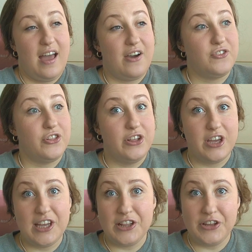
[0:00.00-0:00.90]
after
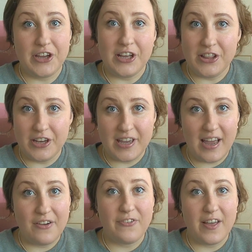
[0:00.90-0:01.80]
looking and looking and looking,
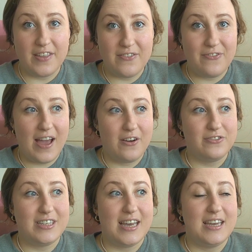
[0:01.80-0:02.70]
I finally
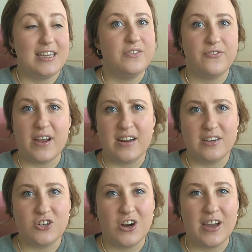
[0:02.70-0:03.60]
found it. Didn't find it
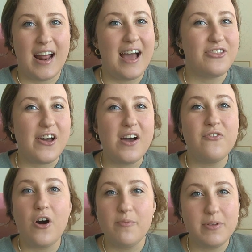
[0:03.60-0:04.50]
at Target. I thought,
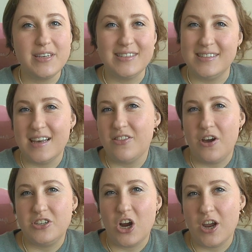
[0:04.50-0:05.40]
of all places, I
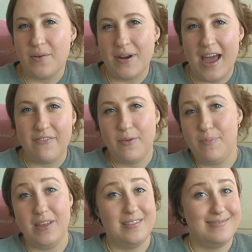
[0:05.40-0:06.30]
thought Target would have it,
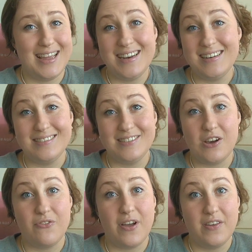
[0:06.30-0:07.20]
but they didn't.
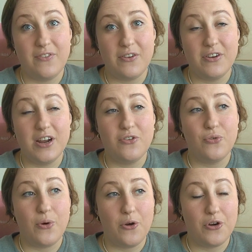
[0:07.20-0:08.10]
So I finally found it at
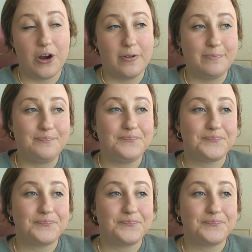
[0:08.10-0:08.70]
Kroger